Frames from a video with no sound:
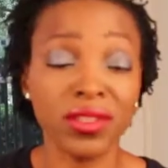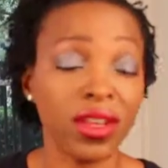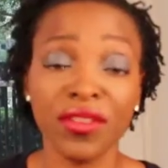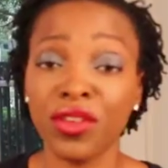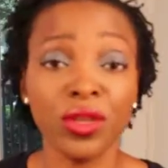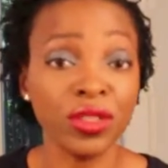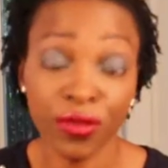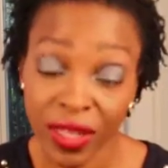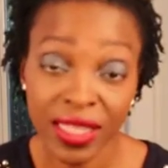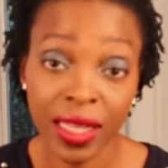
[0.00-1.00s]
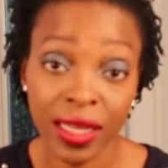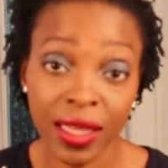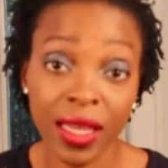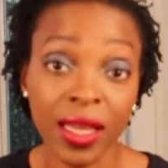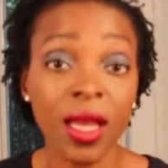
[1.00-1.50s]
is not even going to fix
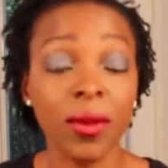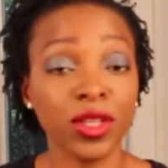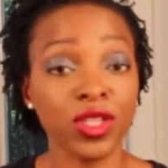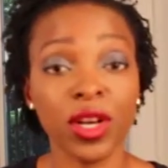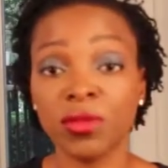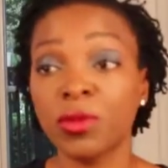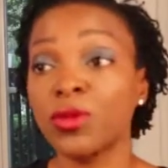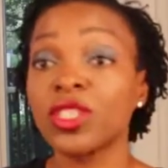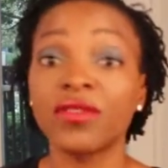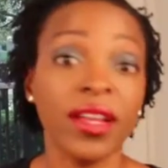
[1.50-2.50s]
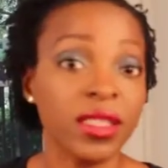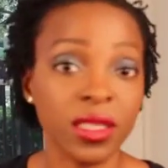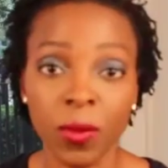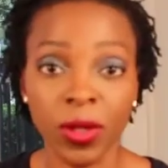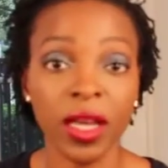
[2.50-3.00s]
anything, because your husband will just find
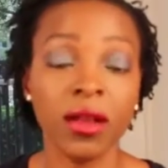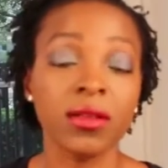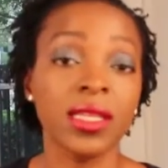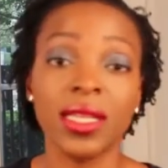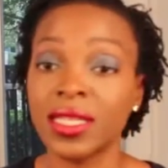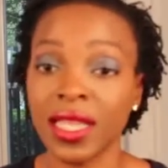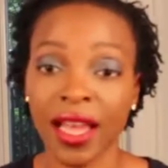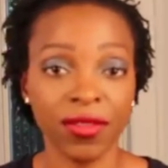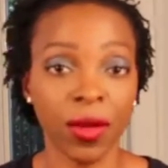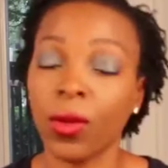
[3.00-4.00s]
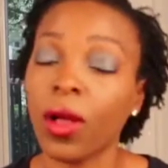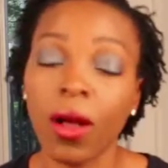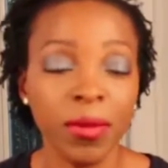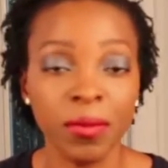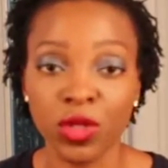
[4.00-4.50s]
someone else in his life that will
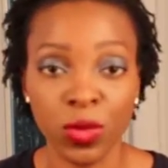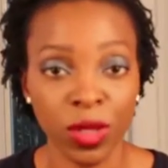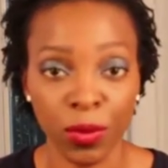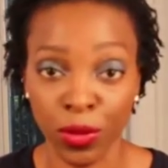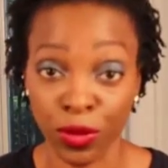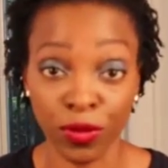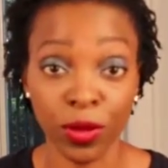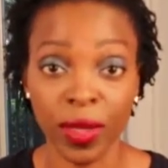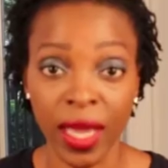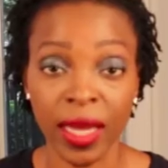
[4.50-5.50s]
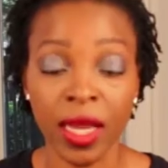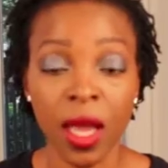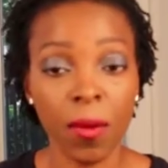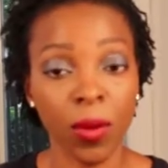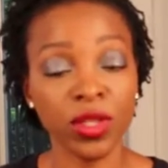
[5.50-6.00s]
come in between the both of you again.
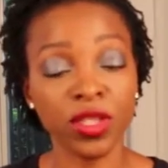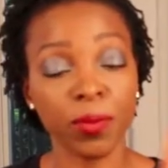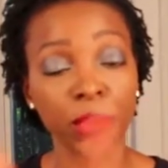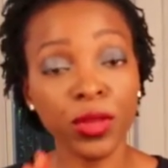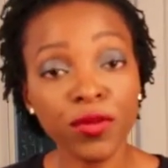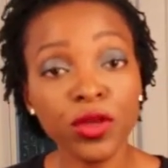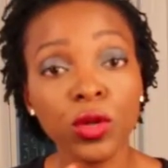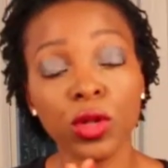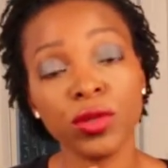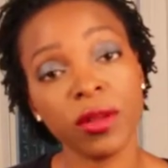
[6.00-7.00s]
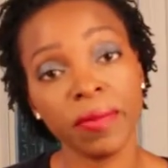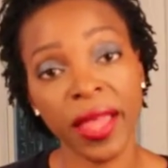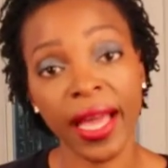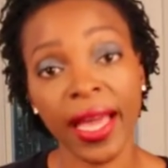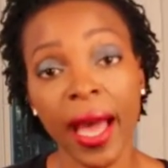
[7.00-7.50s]
But once the both of you close up
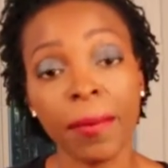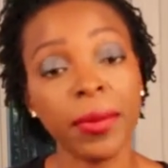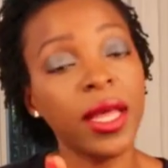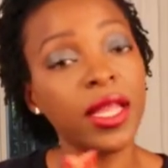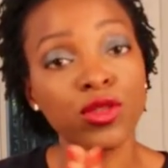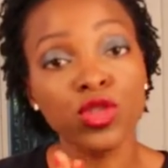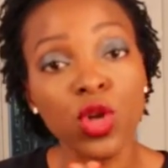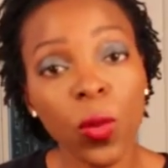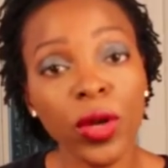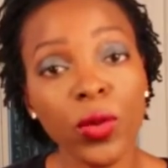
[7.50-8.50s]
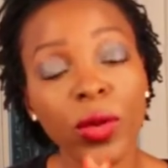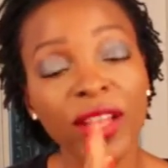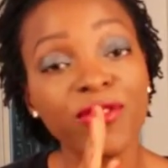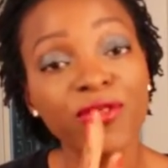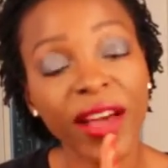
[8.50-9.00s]
that gap, there's no one who
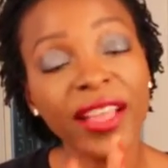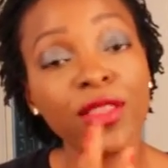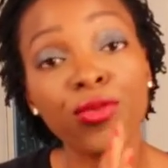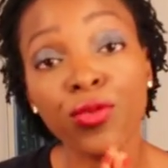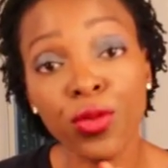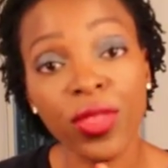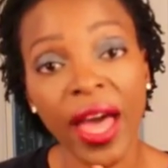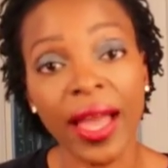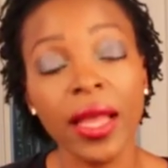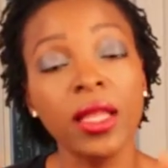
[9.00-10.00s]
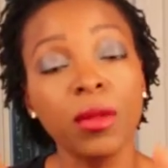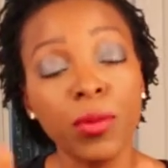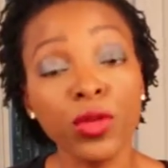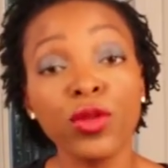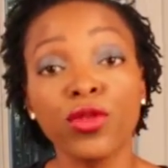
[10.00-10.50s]
can fight through that. The
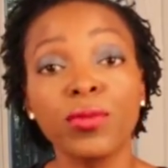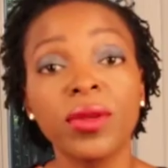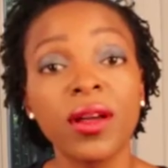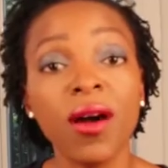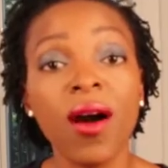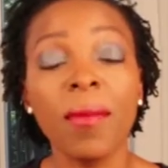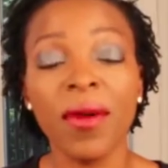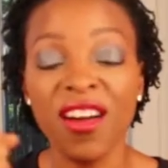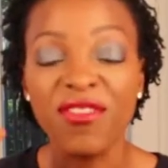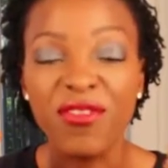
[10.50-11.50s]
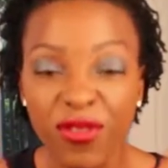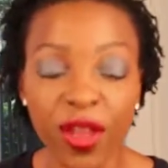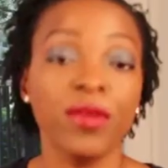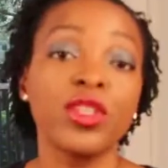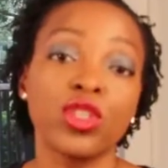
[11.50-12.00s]
both of you become a
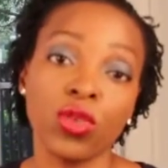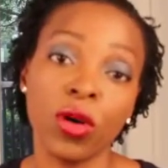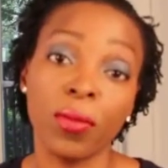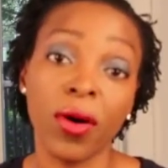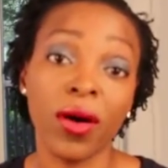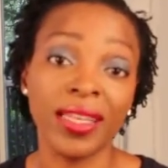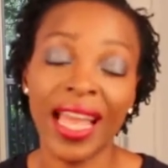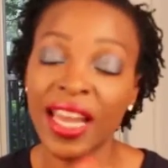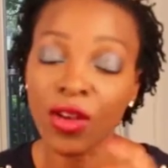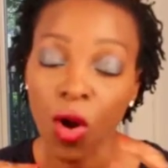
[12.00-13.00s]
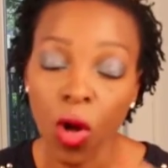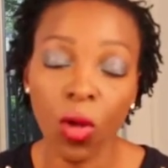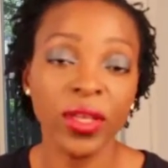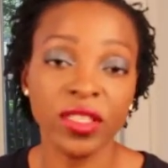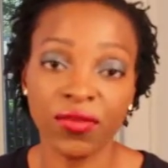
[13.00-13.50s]
very strong bond and
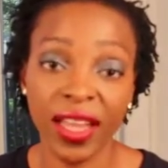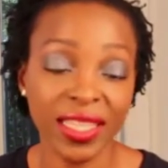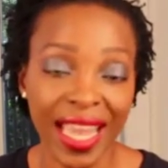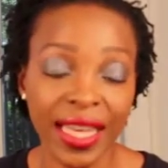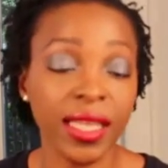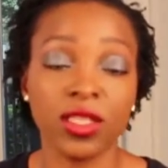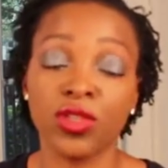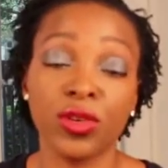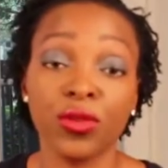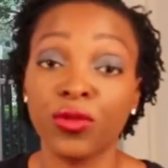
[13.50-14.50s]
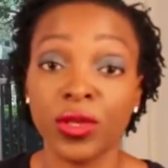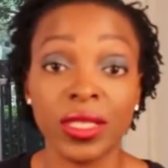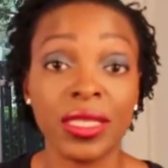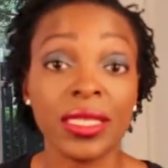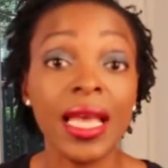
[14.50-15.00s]
always fight any external
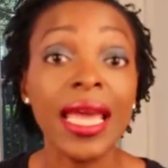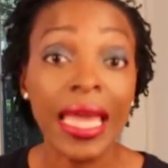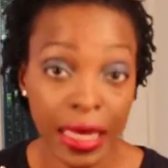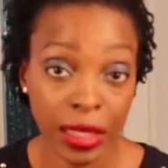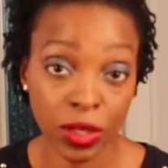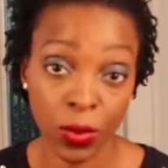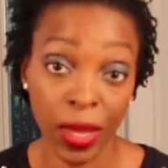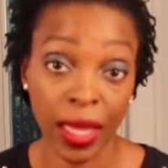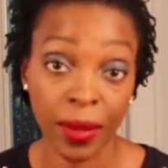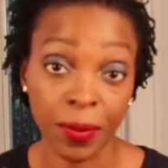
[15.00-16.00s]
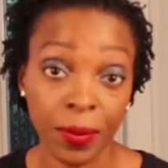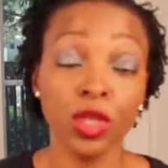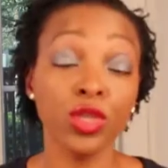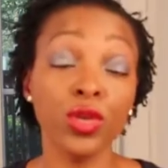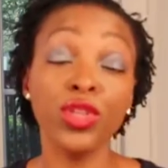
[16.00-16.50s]
forces in its way.
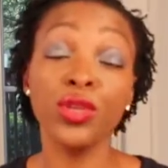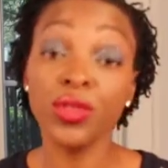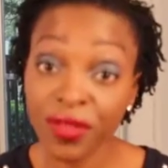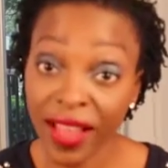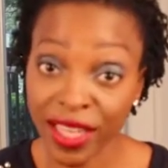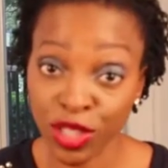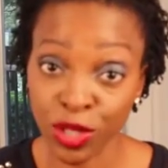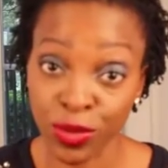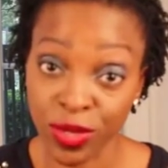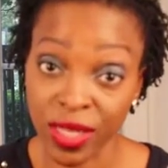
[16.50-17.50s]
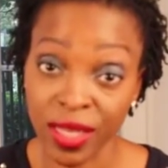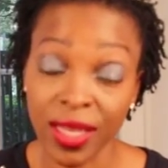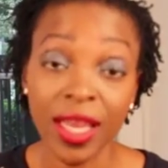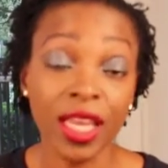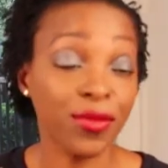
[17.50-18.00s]
So newsflash,
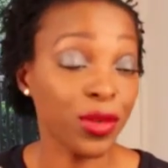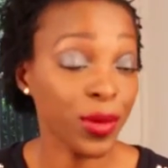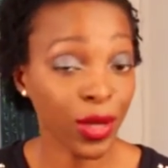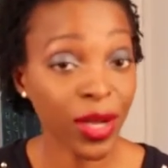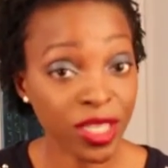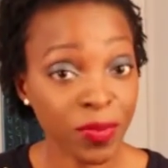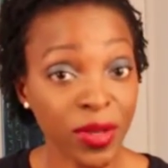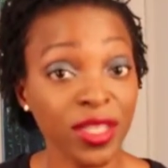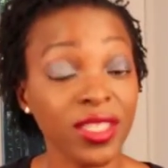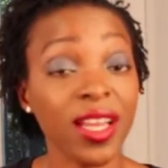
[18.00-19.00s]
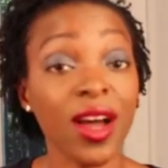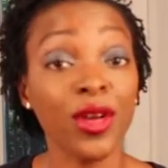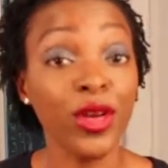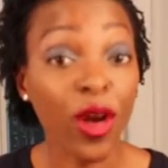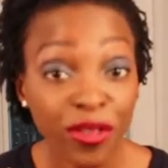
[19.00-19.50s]
Lucy, if you and your husband
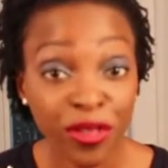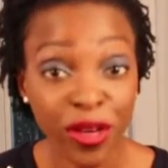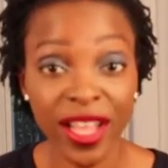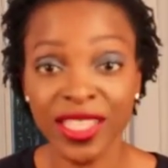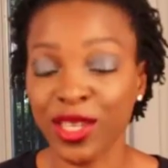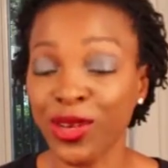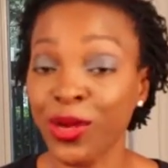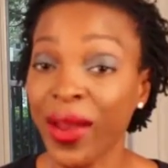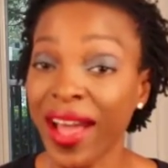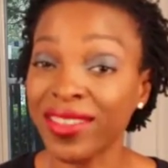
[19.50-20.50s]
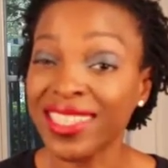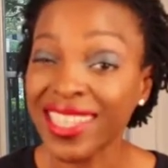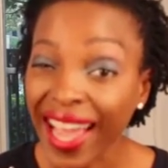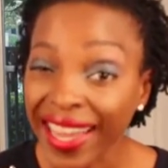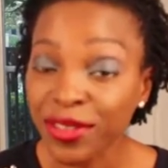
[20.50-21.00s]
are not friends and you don't have a
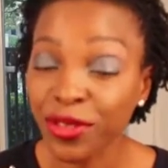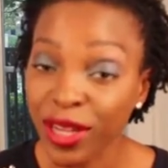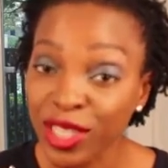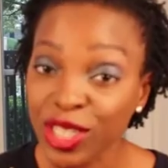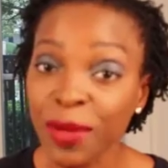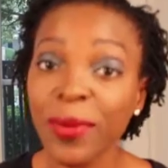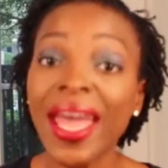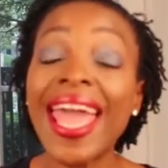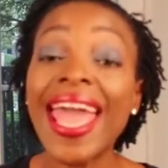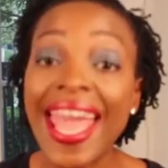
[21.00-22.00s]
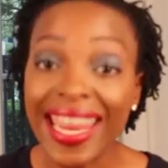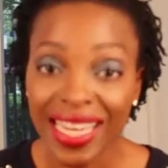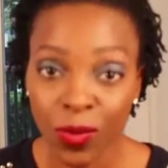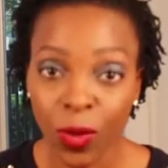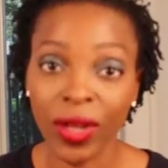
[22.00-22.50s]
tight friendship,
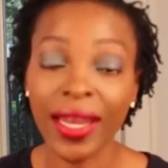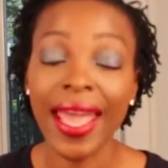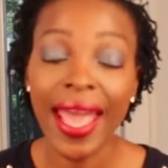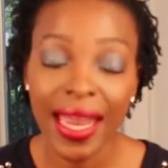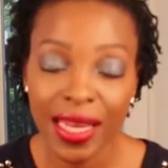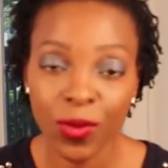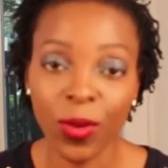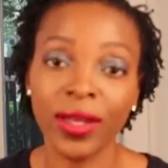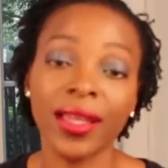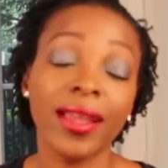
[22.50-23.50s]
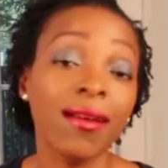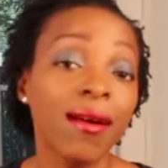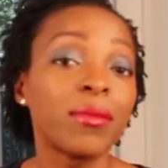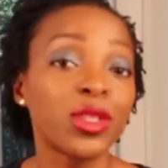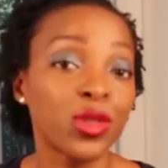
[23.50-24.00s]
anyone can
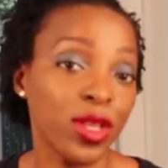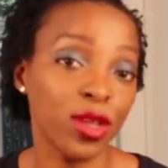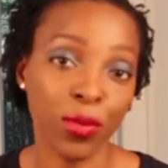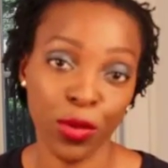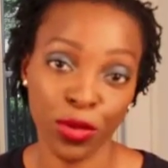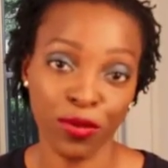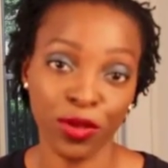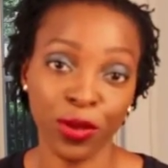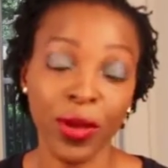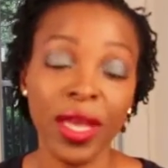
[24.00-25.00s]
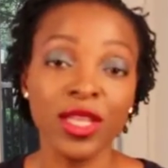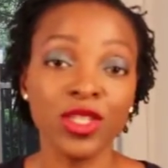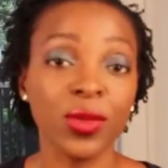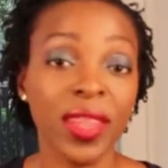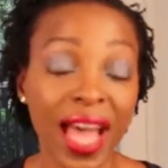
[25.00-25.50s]
come between the both of you.
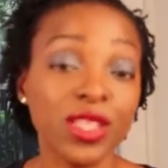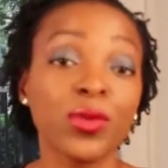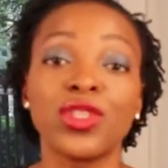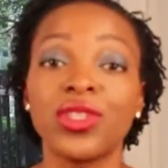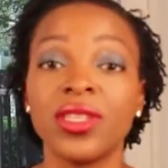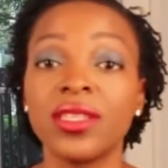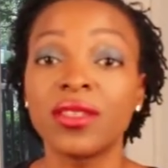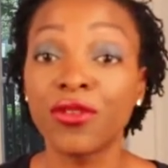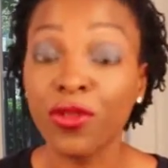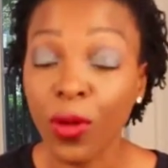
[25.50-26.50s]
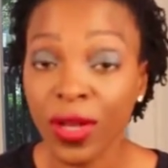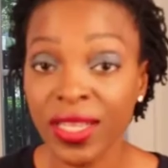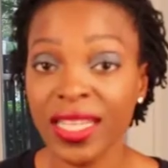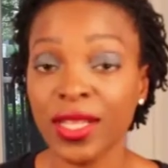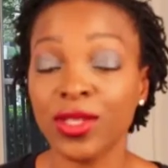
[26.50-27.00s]
So that's what you need to focus